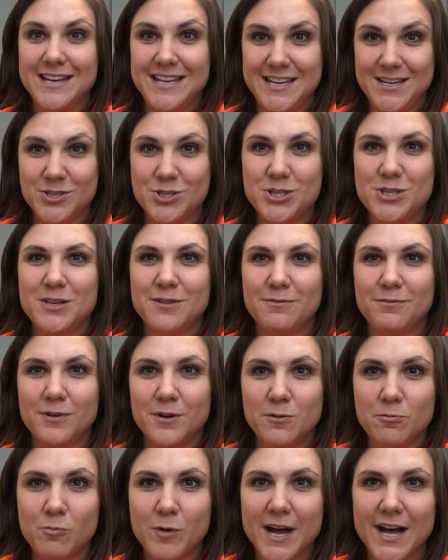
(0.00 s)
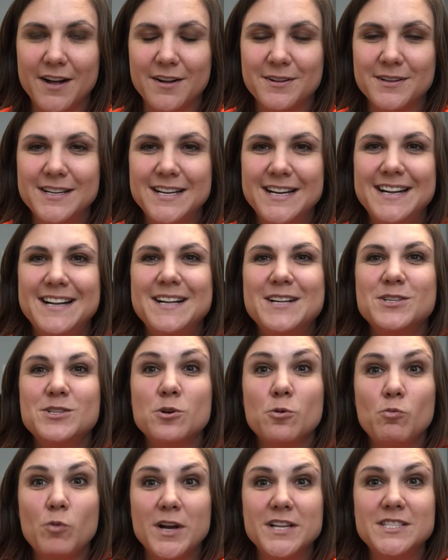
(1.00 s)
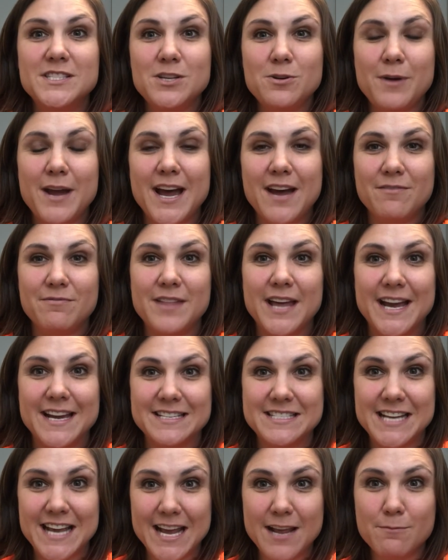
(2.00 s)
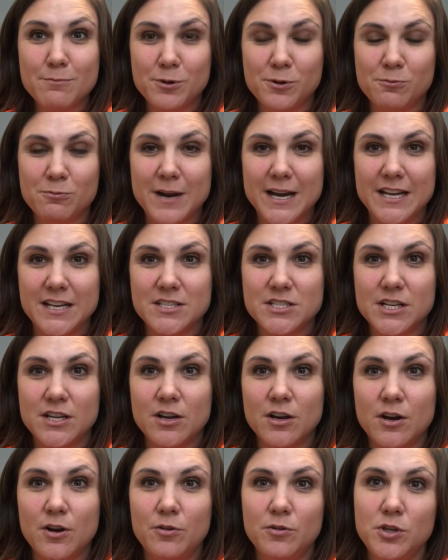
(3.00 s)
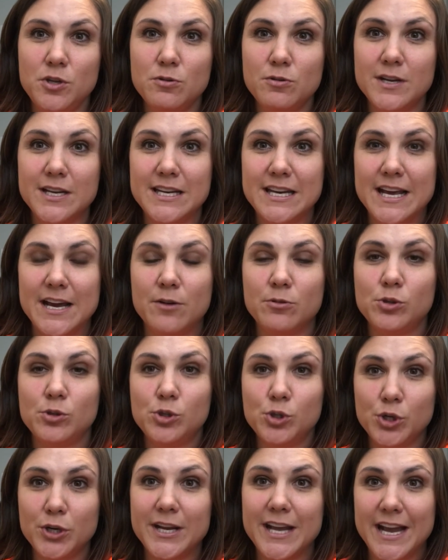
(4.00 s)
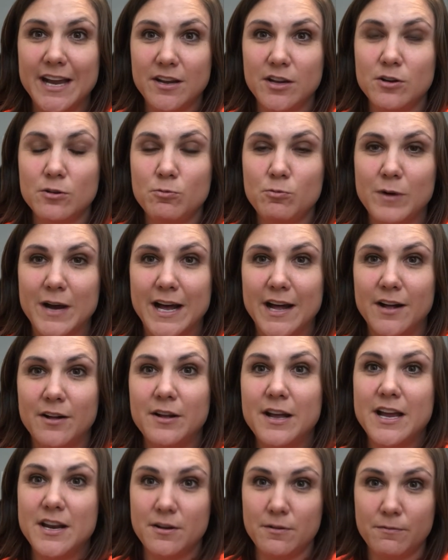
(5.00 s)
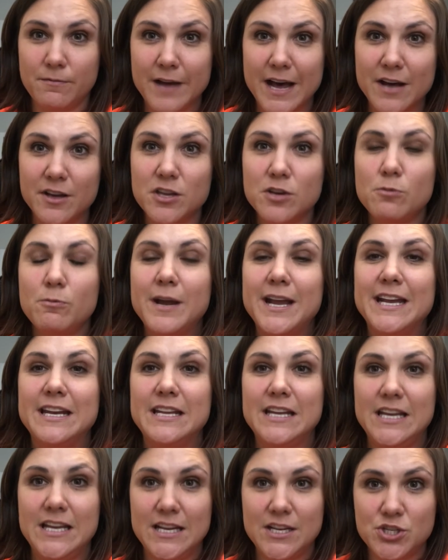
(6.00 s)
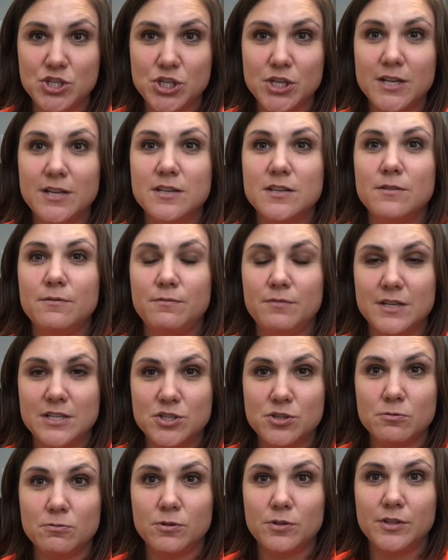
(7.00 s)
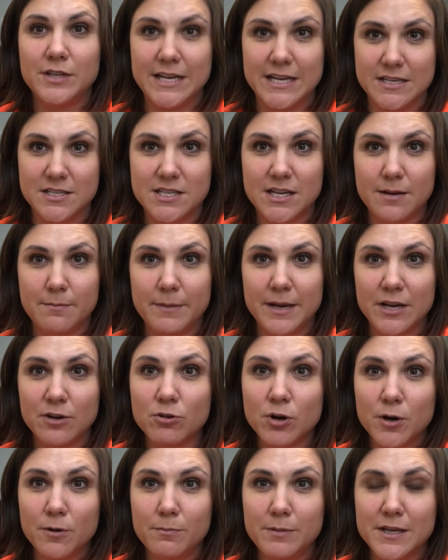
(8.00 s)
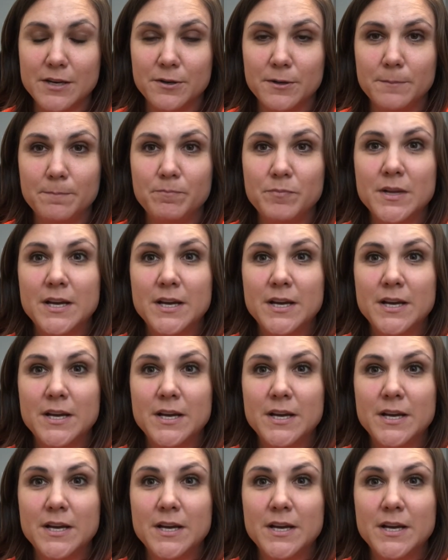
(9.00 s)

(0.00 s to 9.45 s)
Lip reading: each different well. So once you have that table ready to go, you can now look at your well and evaluate each individual antimicrobial.